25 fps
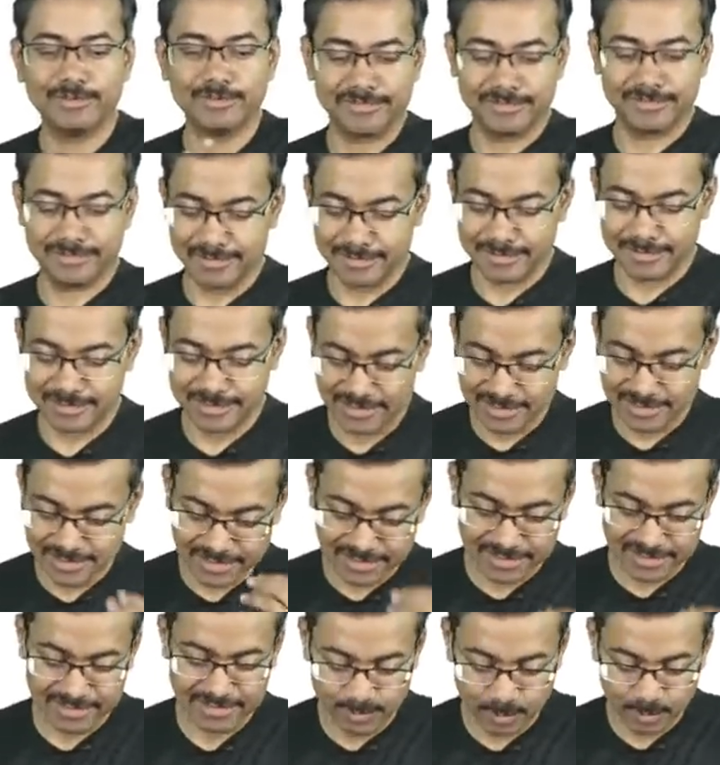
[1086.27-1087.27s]
So just,
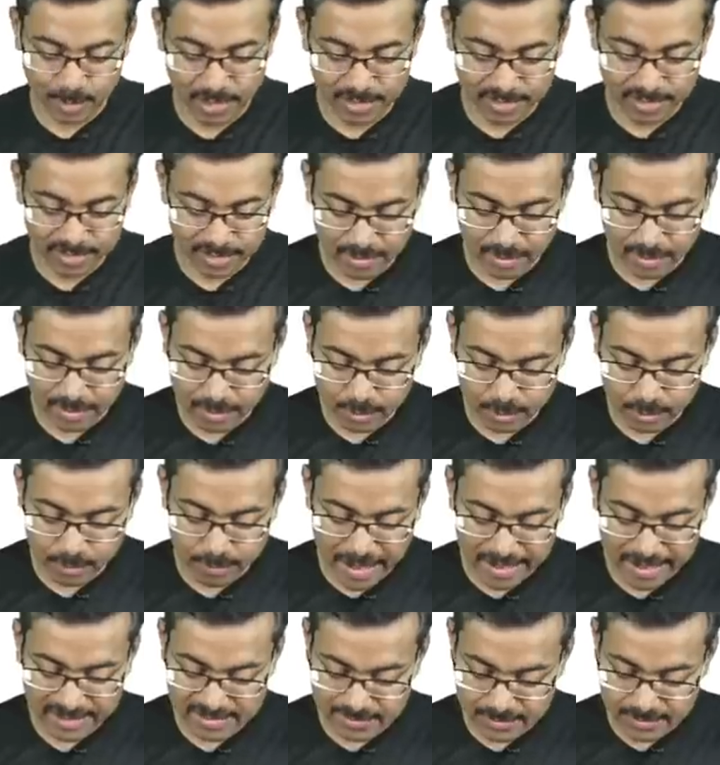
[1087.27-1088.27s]
just one or two
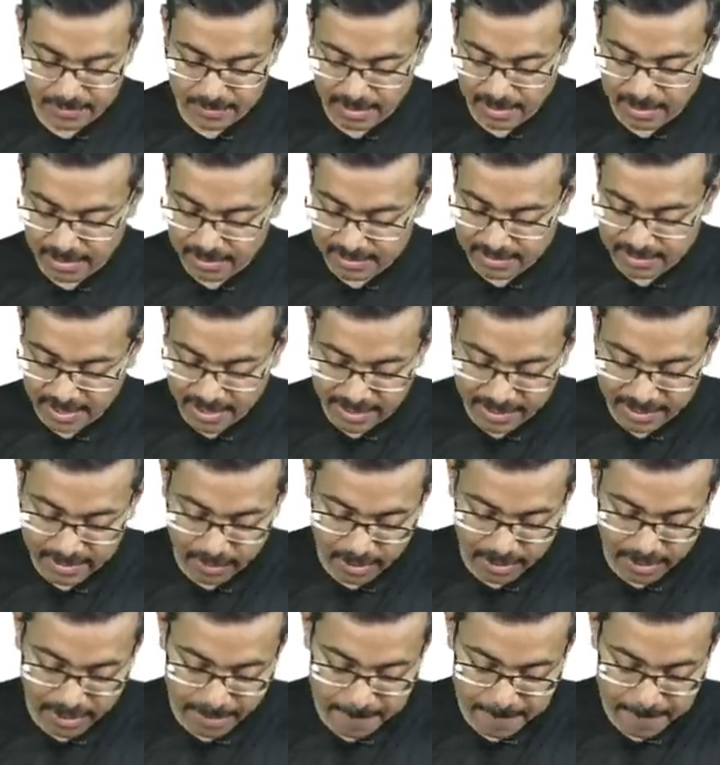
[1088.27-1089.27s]
maximum colors, right?
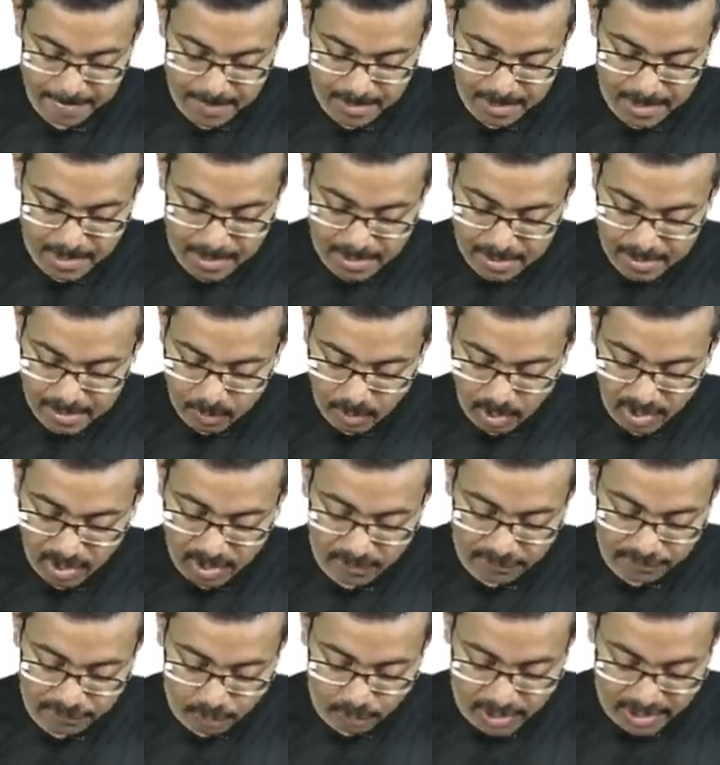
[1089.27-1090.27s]
Okay. Now, what
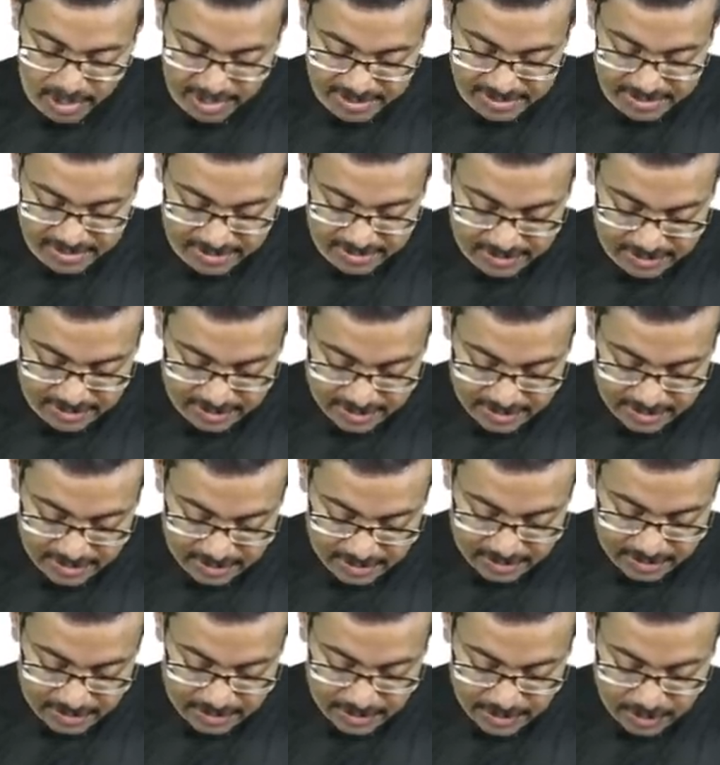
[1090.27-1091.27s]
are the four layers?
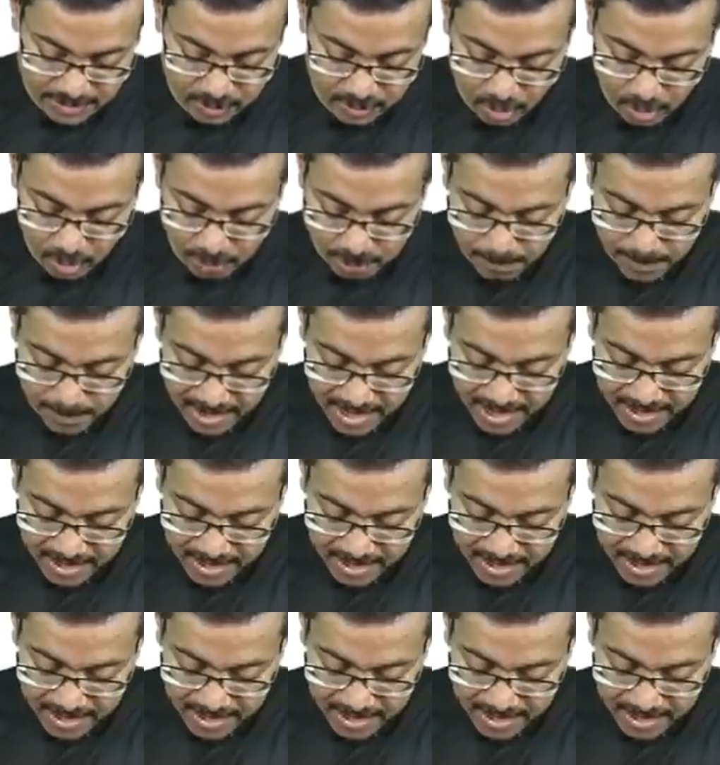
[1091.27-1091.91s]
The top